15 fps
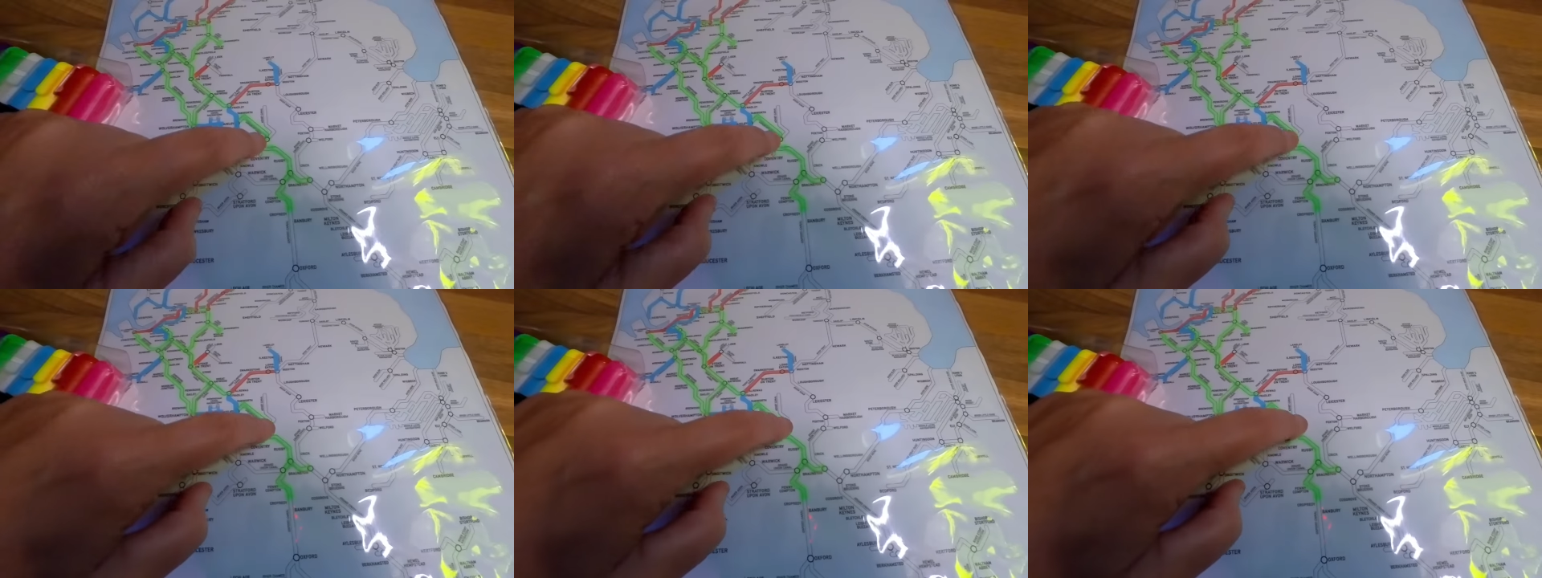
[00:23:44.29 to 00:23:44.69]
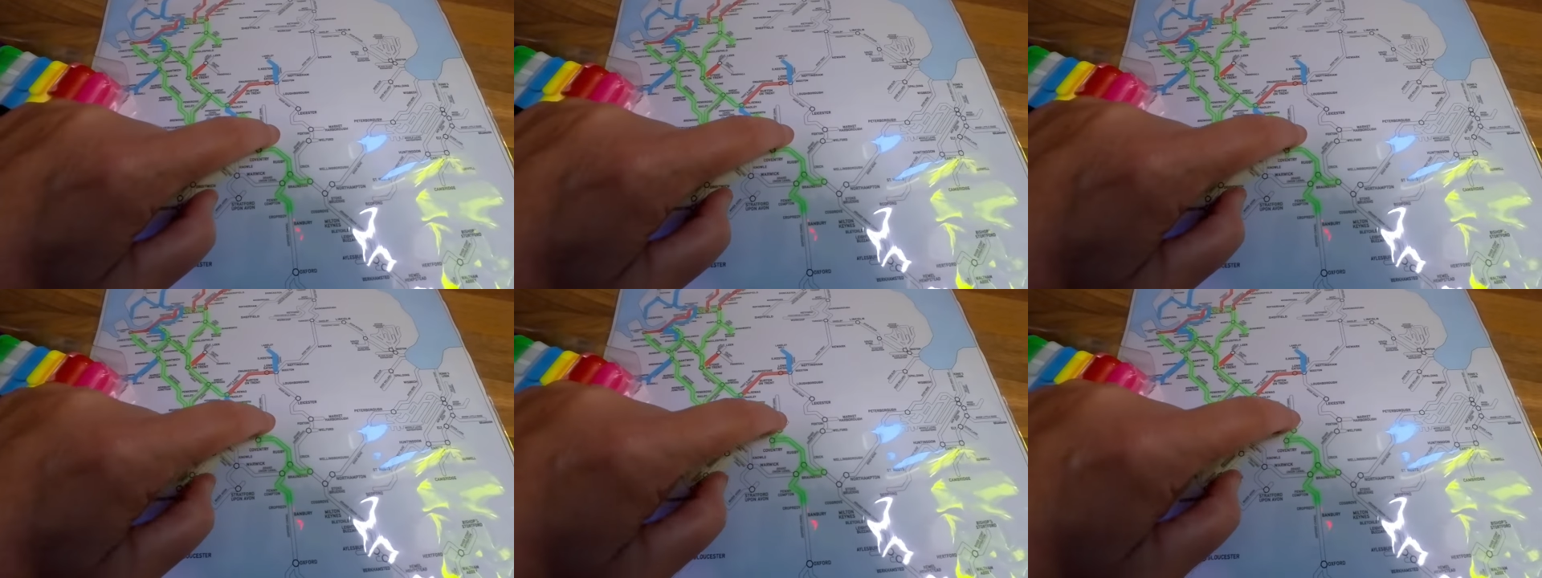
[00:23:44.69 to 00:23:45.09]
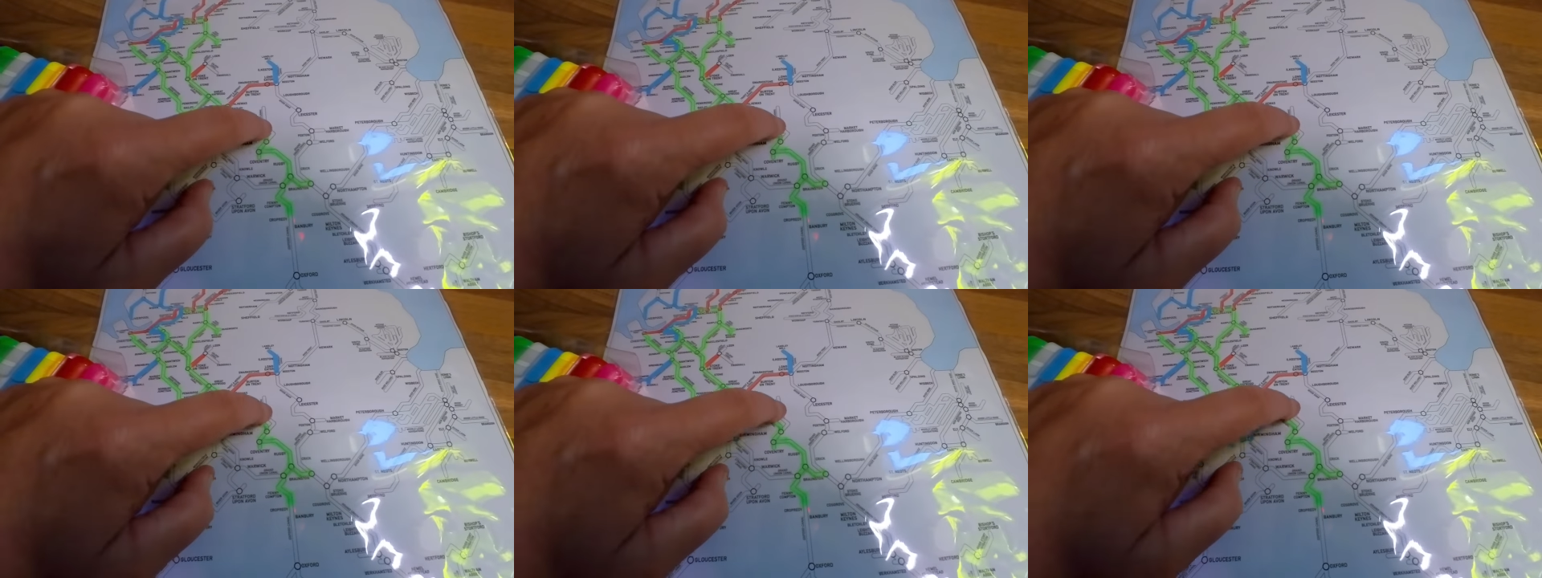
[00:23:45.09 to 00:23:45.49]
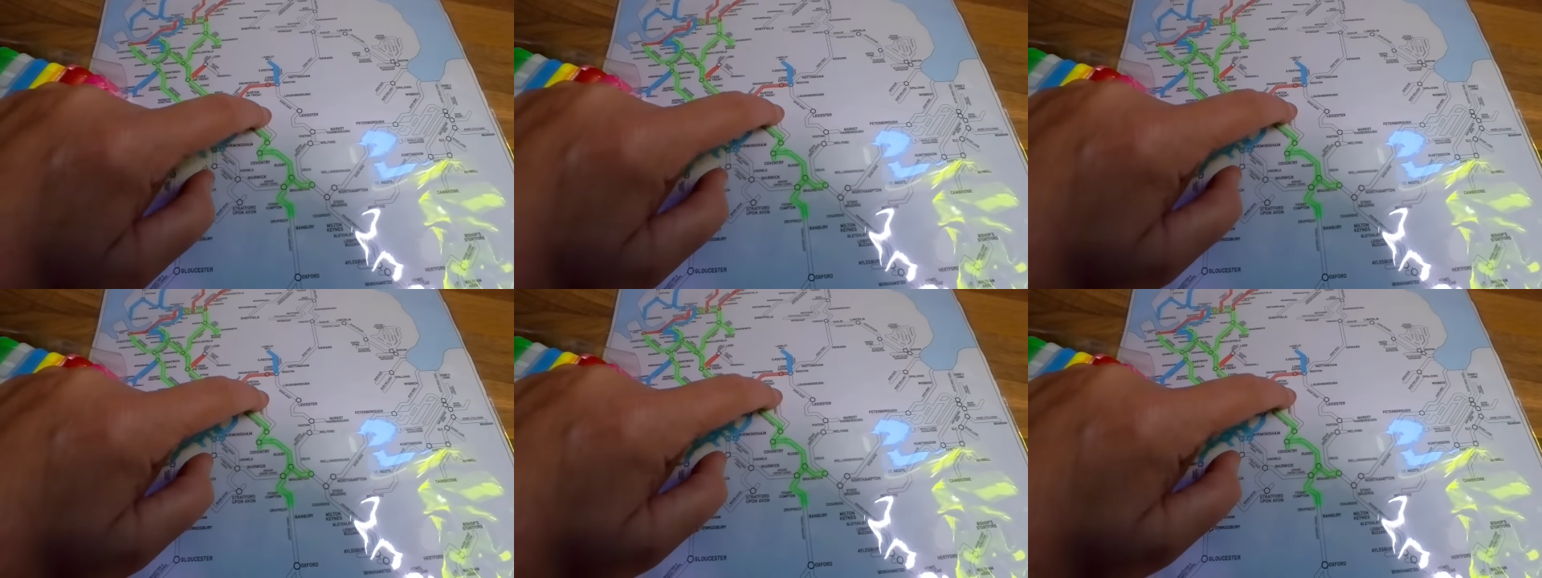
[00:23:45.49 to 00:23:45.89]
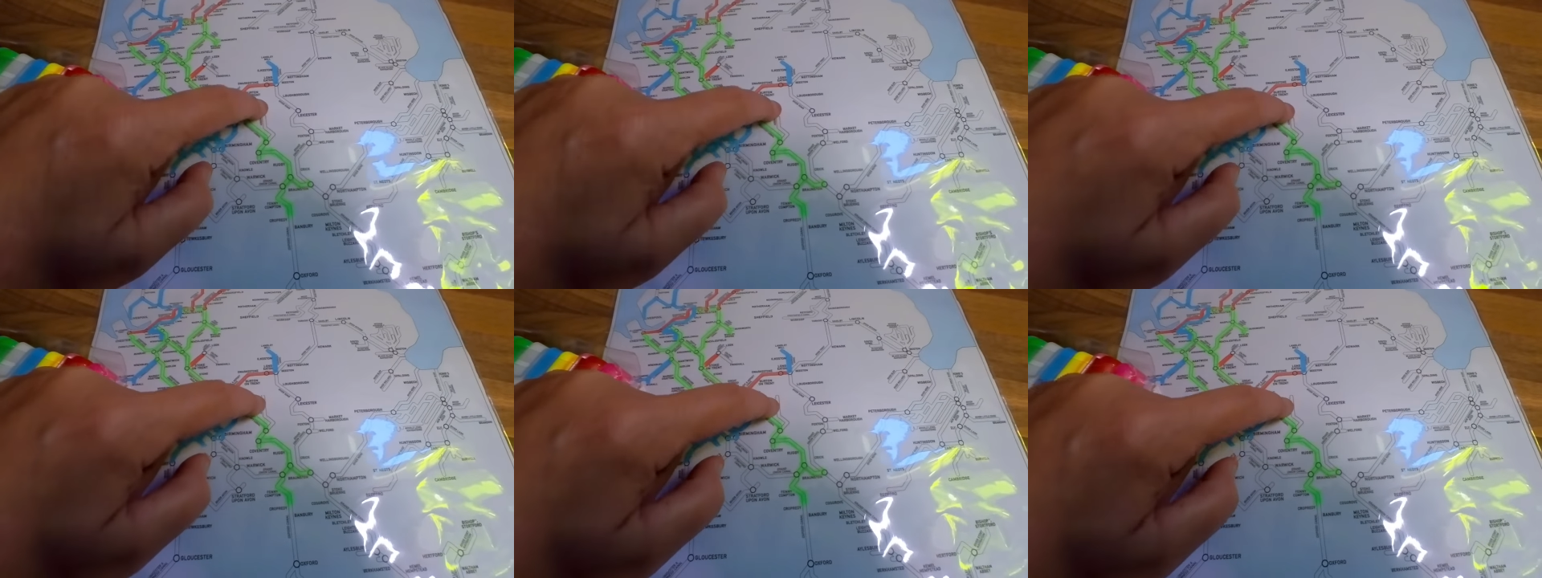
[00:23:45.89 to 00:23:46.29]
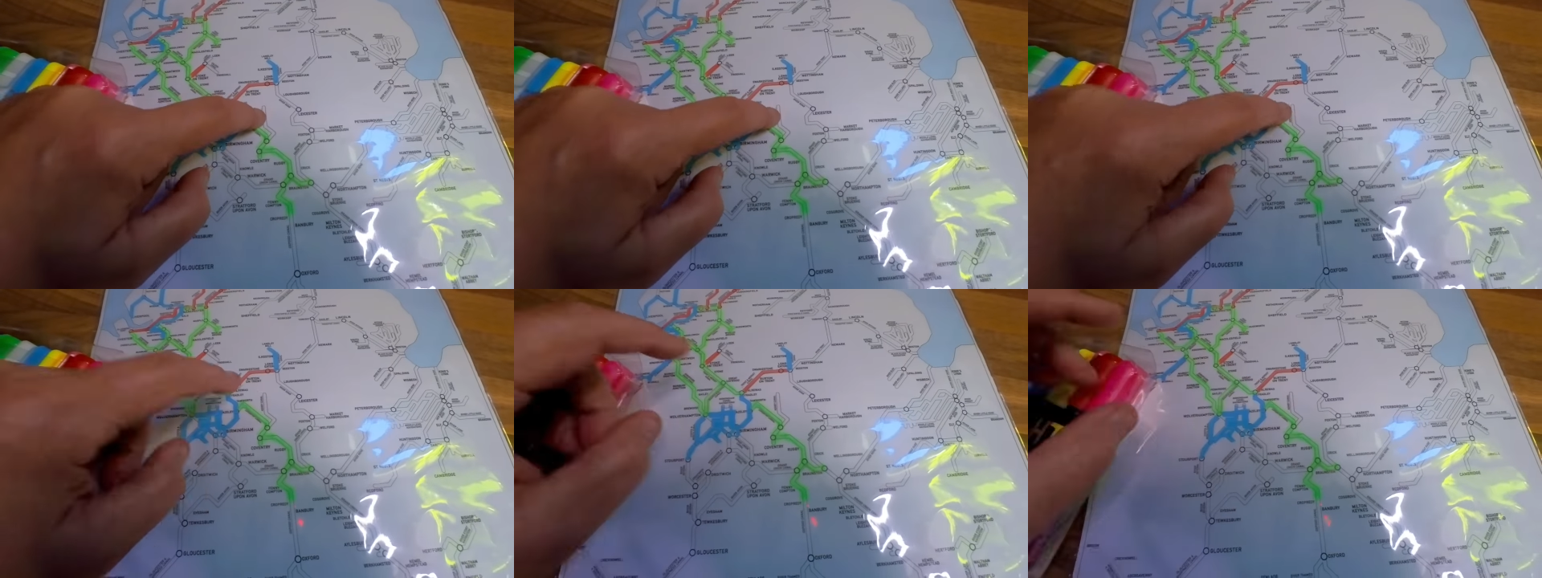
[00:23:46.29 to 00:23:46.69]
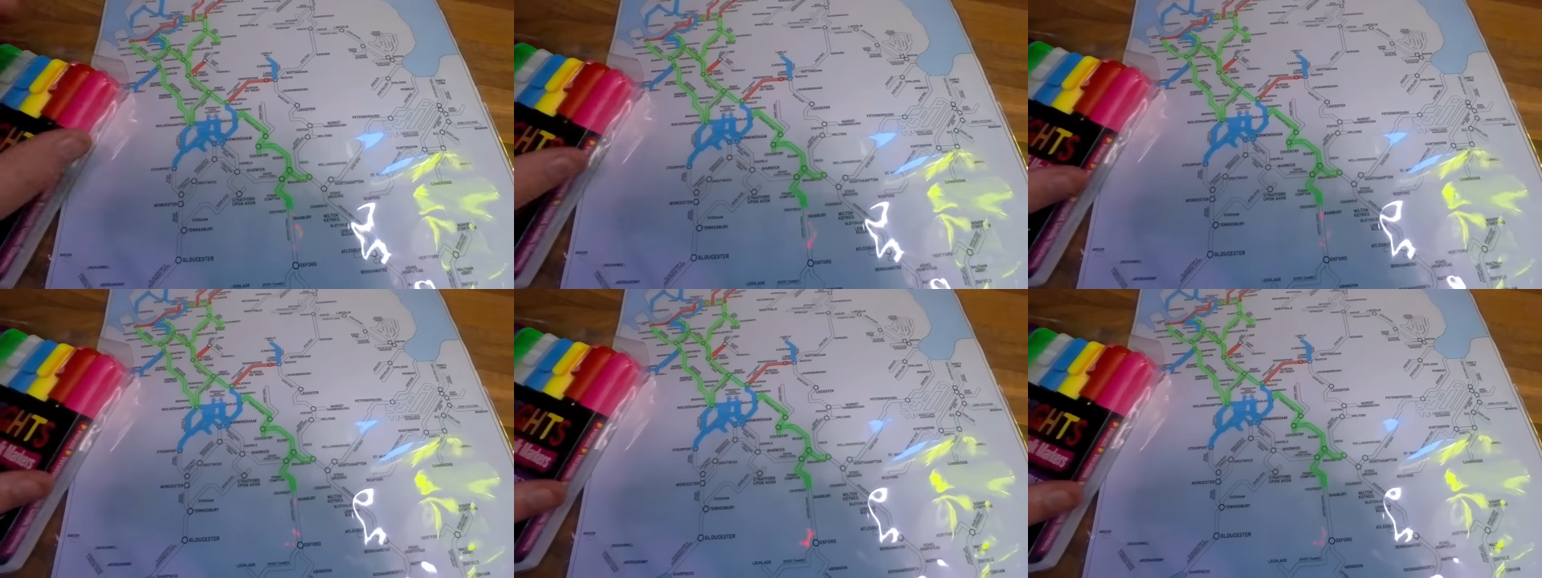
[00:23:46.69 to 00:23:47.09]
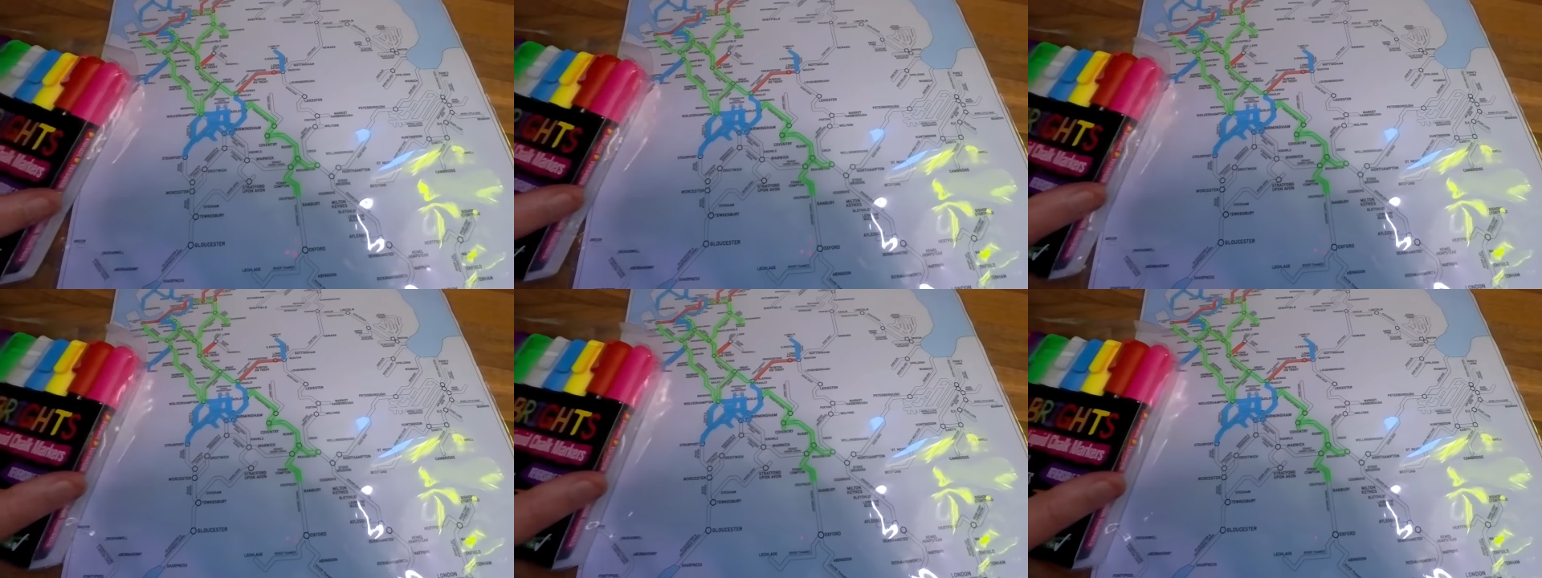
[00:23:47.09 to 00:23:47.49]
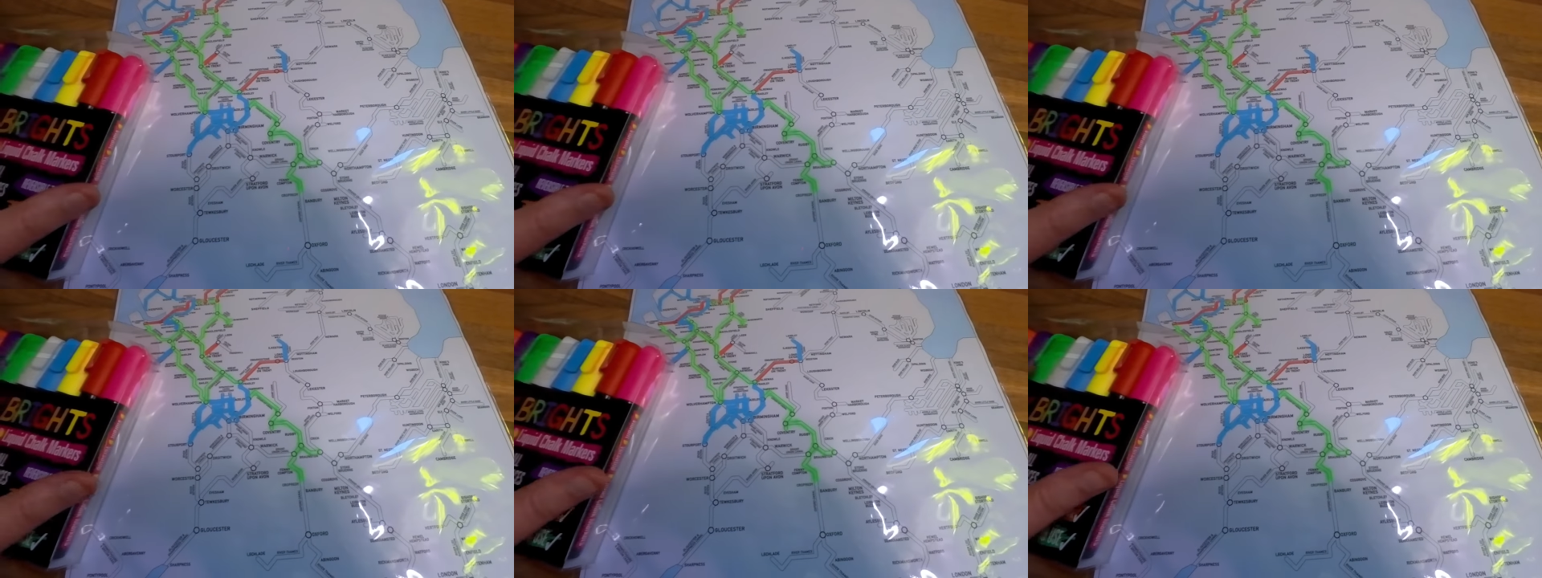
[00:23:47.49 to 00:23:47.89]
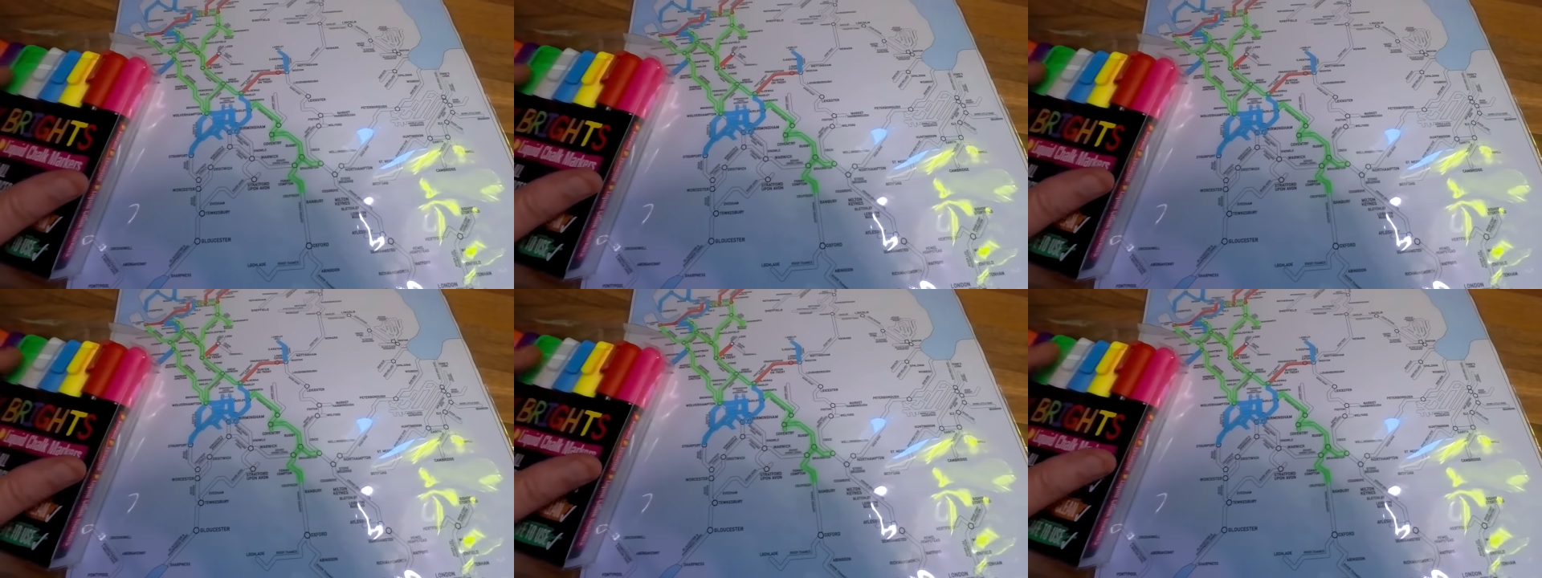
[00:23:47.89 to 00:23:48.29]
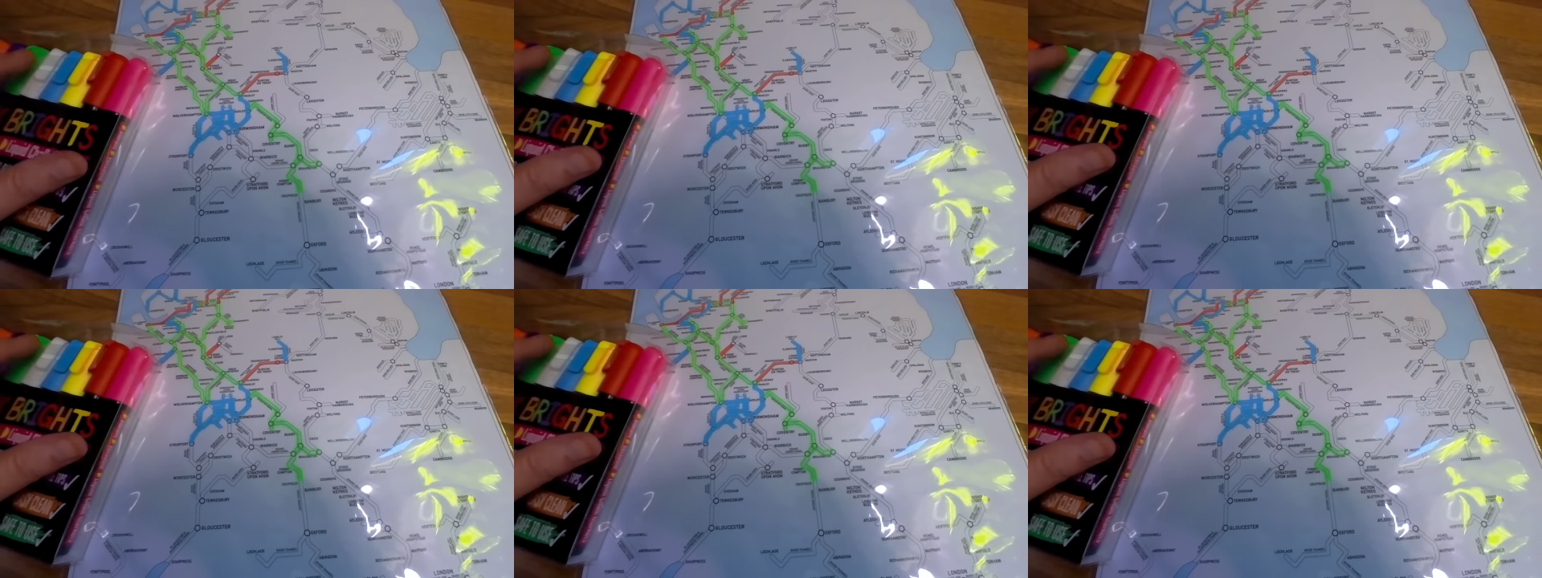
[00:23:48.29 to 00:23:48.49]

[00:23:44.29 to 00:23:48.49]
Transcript: [unreadable: no face in view]